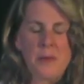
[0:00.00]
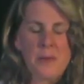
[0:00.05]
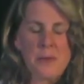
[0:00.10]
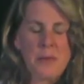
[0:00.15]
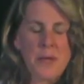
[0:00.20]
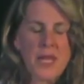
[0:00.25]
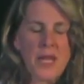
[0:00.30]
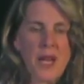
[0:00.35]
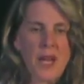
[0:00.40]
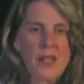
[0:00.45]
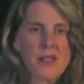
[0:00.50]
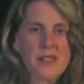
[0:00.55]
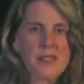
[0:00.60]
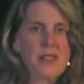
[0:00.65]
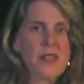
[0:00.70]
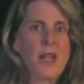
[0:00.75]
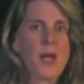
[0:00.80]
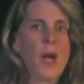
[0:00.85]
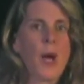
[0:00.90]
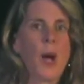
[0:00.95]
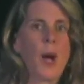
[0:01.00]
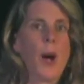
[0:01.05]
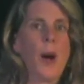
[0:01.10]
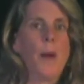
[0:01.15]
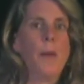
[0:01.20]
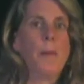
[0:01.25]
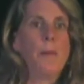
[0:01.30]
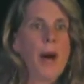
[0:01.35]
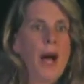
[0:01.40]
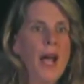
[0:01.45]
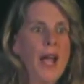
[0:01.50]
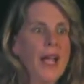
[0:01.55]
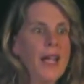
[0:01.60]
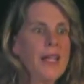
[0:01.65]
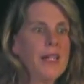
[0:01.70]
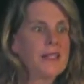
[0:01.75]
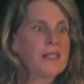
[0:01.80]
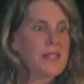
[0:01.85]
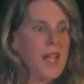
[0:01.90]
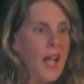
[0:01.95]
Because
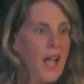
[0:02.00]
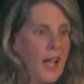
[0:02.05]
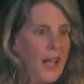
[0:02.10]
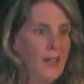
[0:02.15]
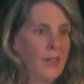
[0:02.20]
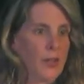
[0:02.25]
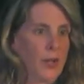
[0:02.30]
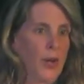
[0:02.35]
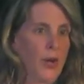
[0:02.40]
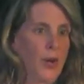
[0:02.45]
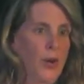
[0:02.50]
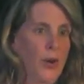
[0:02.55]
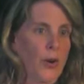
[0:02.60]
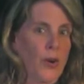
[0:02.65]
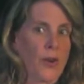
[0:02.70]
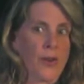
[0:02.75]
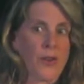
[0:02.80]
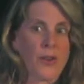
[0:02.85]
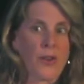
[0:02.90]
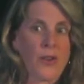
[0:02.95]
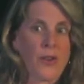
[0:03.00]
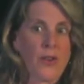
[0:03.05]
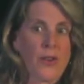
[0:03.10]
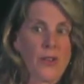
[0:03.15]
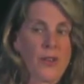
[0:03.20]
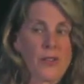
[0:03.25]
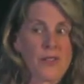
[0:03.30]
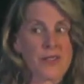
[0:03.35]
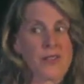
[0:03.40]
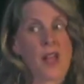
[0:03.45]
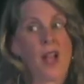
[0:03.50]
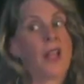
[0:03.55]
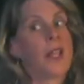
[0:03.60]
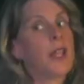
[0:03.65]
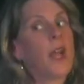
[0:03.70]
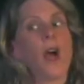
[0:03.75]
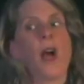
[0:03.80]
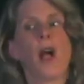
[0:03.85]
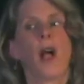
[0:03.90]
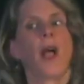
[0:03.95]
my Tyler is not
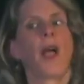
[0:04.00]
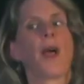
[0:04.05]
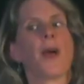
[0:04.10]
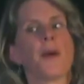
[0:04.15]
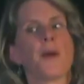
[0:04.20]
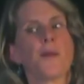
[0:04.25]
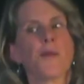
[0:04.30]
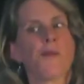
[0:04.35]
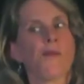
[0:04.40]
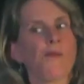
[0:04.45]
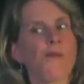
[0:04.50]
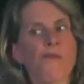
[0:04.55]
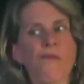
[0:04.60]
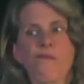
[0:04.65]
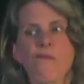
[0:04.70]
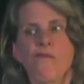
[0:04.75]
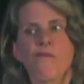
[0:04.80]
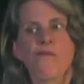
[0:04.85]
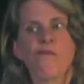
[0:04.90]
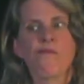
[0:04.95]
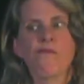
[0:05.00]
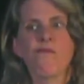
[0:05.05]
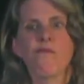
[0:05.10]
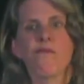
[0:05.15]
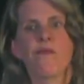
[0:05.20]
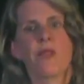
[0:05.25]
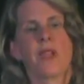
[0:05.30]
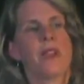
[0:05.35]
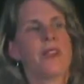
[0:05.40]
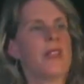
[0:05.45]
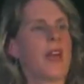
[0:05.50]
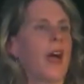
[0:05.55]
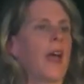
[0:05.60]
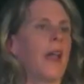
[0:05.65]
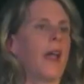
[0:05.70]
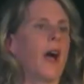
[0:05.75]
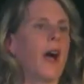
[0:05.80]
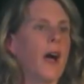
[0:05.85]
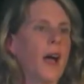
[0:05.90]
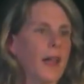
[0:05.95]
young and not
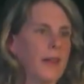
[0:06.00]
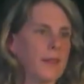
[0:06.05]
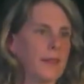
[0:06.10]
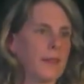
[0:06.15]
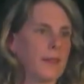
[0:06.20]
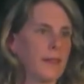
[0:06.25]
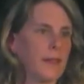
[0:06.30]
hot